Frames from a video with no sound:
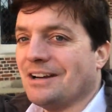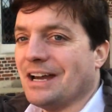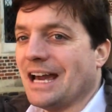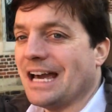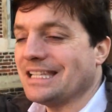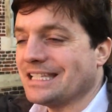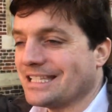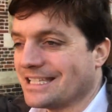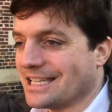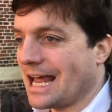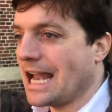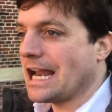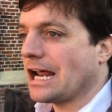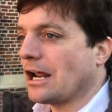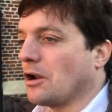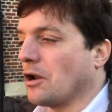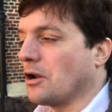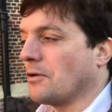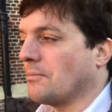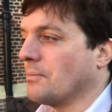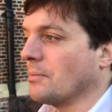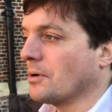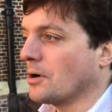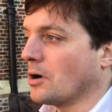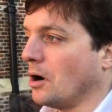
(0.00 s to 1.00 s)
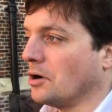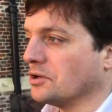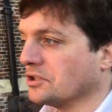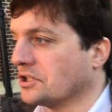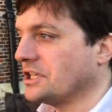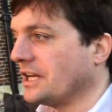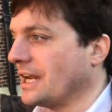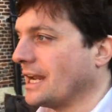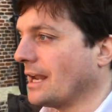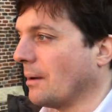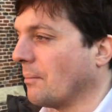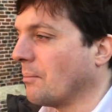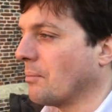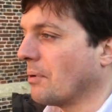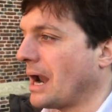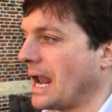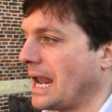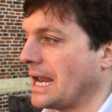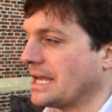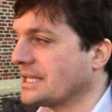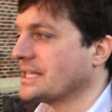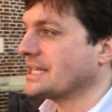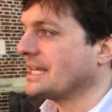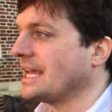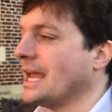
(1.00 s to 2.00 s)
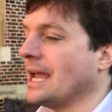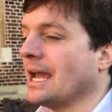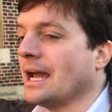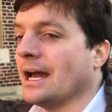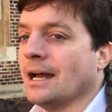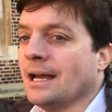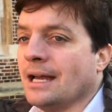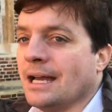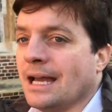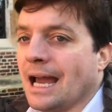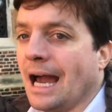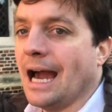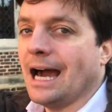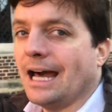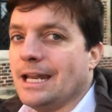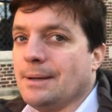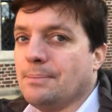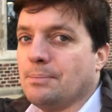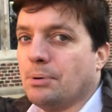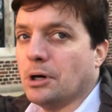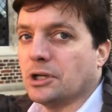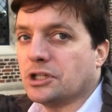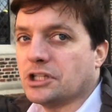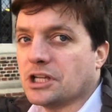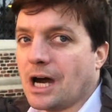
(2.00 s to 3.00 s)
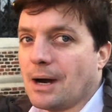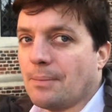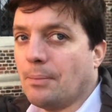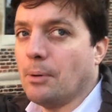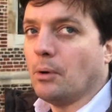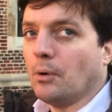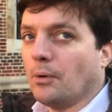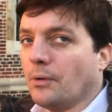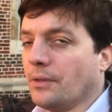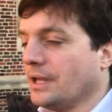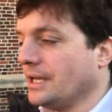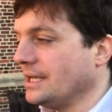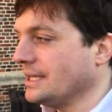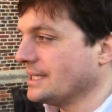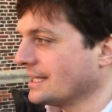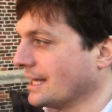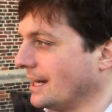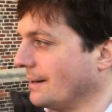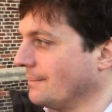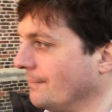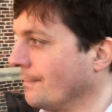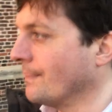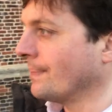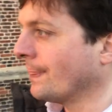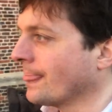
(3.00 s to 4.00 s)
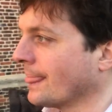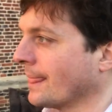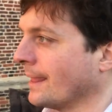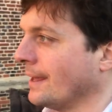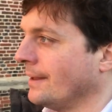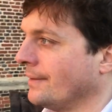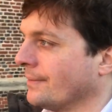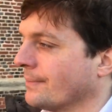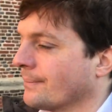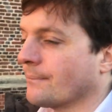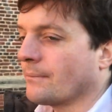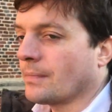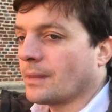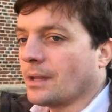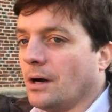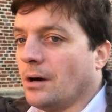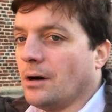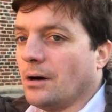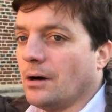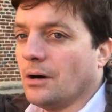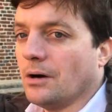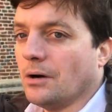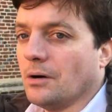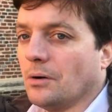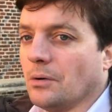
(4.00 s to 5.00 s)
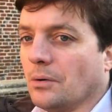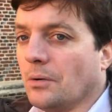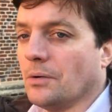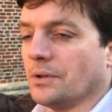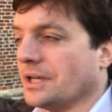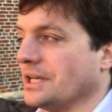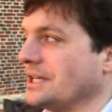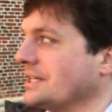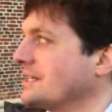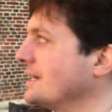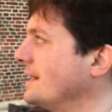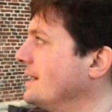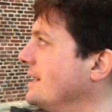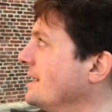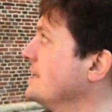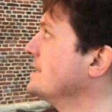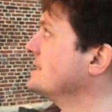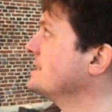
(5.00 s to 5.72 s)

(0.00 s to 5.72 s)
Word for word: entertaining a lot of continental prelates here, and he put up all these, um, uh, all these uh,